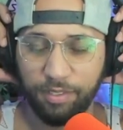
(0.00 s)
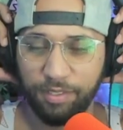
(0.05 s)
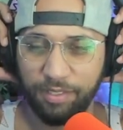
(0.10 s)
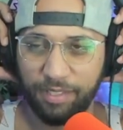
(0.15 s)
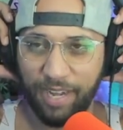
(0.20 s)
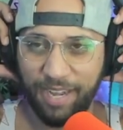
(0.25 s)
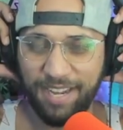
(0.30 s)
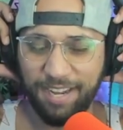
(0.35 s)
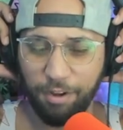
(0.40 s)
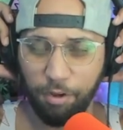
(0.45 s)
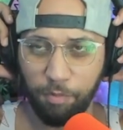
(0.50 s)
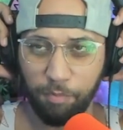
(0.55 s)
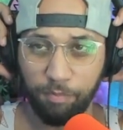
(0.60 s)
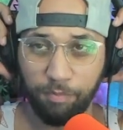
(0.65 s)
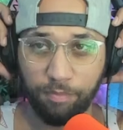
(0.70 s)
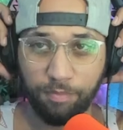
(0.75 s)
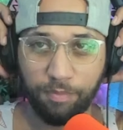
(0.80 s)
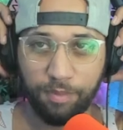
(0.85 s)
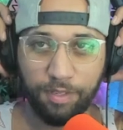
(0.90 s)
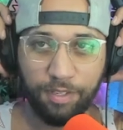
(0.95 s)
Damn. You
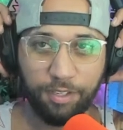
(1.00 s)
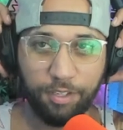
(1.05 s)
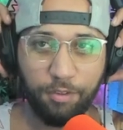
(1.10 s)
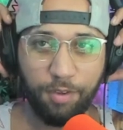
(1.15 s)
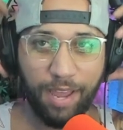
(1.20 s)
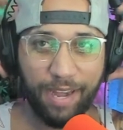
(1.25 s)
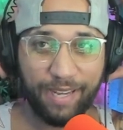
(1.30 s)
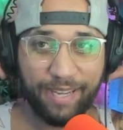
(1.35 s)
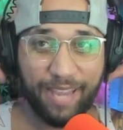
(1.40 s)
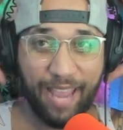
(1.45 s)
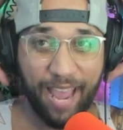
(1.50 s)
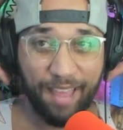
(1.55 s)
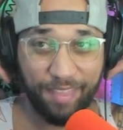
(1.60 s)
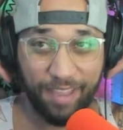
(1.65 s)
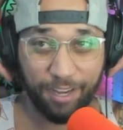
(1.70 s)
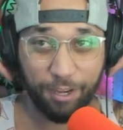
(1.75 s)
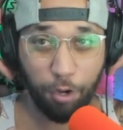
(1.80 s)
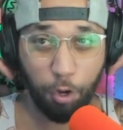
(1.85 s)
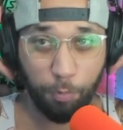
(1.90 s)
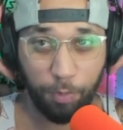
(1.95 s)
got a cat that
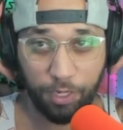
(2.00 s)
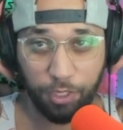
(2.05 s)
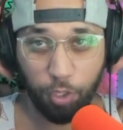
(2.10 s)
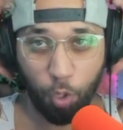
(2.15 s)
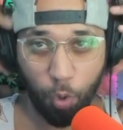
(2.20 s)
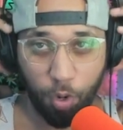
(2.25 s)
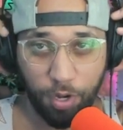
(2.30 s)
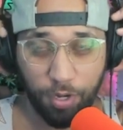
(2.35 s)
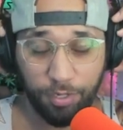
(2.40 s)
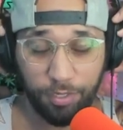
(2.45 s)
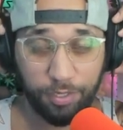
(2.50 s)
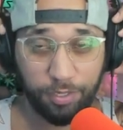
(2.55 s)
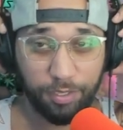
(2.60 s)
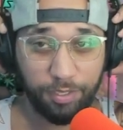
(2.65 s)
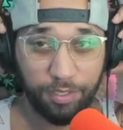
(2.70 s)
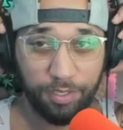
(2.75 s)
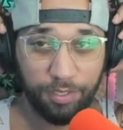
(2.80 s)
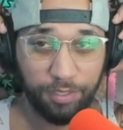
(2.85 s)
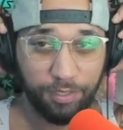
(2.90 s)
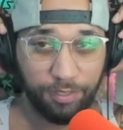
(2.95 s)
can open doors?
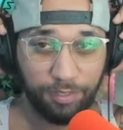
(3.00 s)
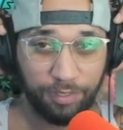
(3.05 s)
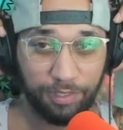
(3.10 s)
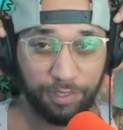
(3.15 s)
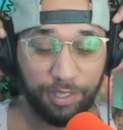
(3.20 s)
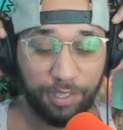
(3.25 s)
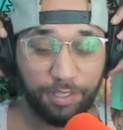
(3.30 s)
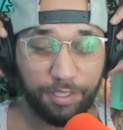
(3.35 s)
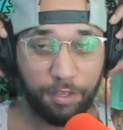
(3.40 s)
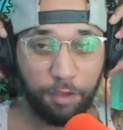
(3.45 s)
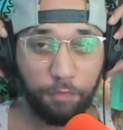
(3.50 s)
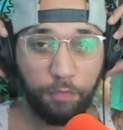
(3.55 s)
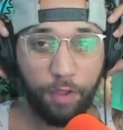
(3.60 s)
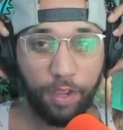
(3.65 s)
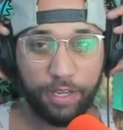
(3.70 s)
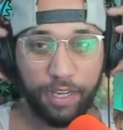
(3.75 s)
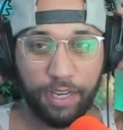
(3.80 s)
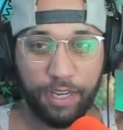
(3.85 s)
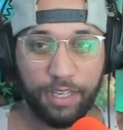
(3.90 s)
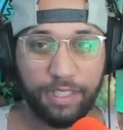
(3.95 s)
is a
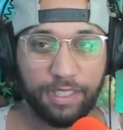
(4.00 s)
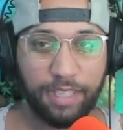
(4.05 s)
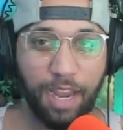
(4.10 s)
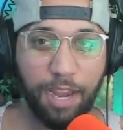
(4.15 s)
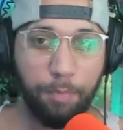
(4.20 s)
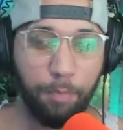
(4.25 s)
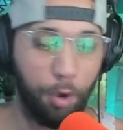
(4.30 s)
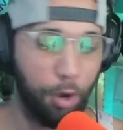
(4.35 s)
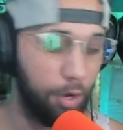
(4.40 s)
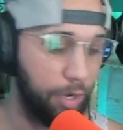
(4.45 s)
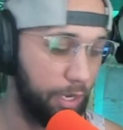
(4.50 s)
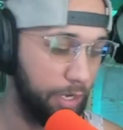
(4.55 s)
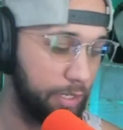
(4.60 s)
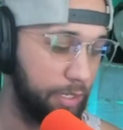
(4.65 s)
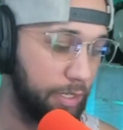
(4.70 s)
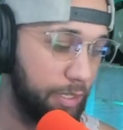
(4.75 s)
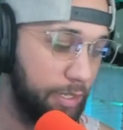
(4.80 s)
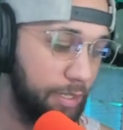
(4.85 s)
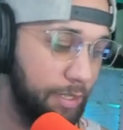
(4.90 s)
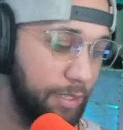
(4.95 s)
fucking escape
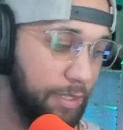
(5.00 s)
artist.